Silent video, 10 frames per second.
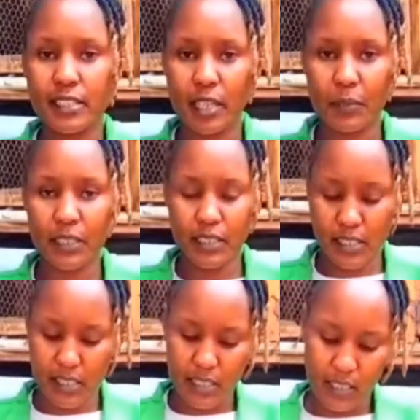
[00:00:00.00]

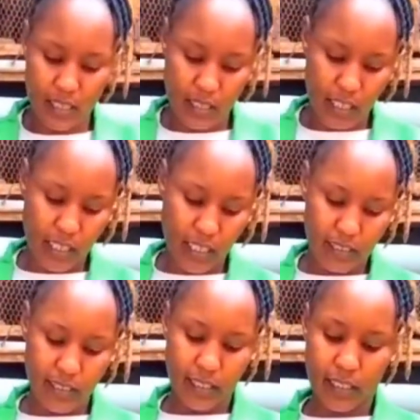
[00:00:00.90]
rabbits, they can
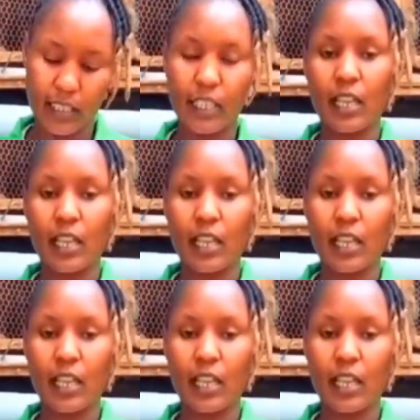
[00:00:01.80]
attain